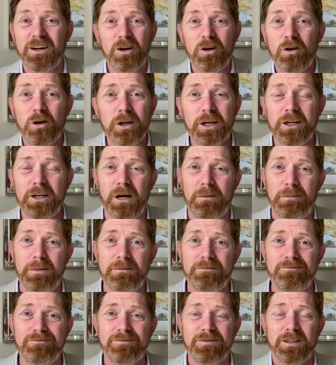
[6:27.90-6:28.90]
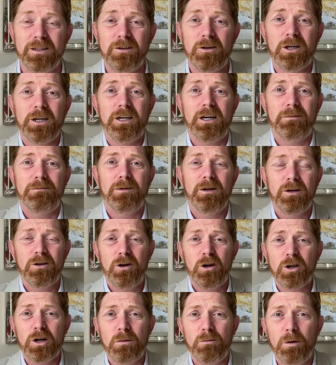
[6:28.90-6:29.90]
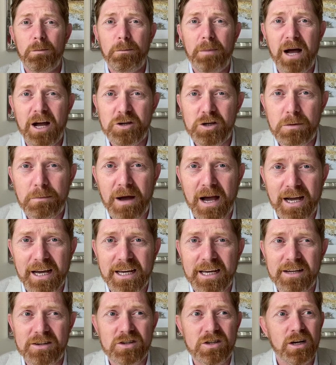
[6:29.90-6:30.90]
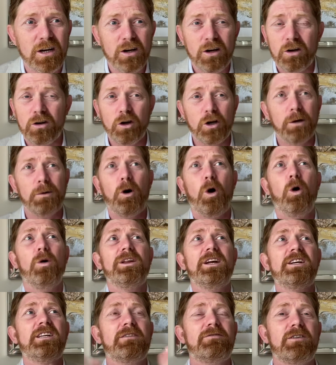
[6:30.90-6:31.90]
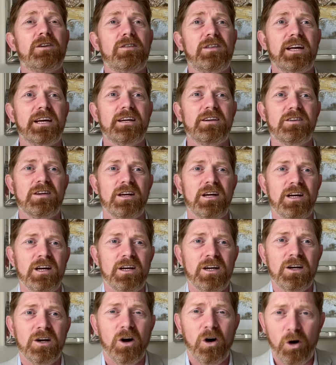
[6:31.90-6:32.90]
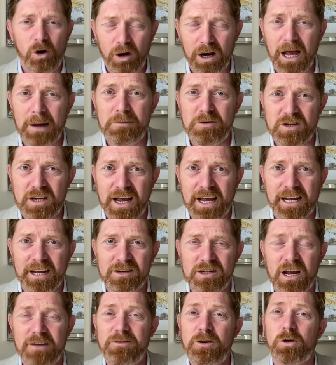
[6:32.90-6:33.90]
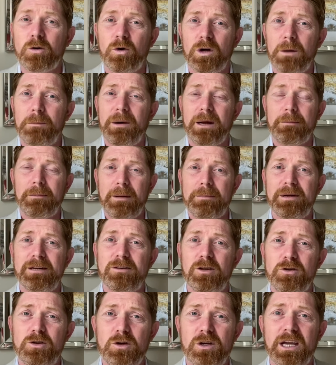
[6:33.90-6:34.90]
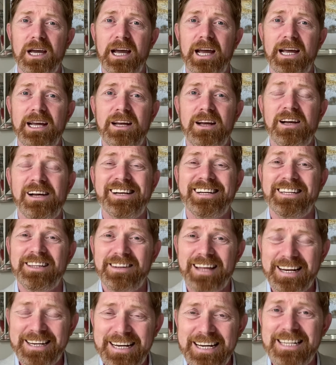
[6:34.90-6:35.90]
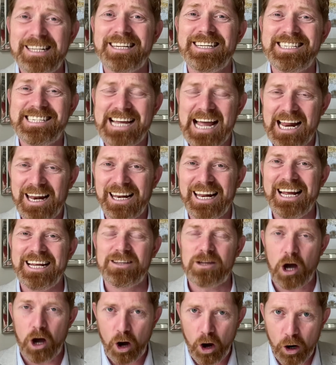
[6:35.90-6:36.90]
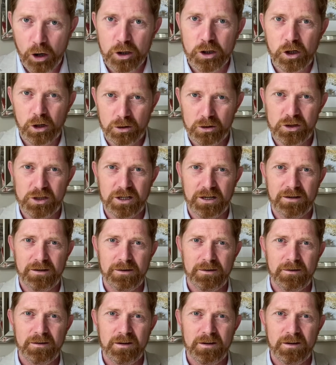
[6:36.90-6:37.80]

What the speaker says: look it up. Look it up. Look up what Bajibaki is. Look at all these different things. All I'm saying is if you're going to bring people into the UK, they need to settle into our culture.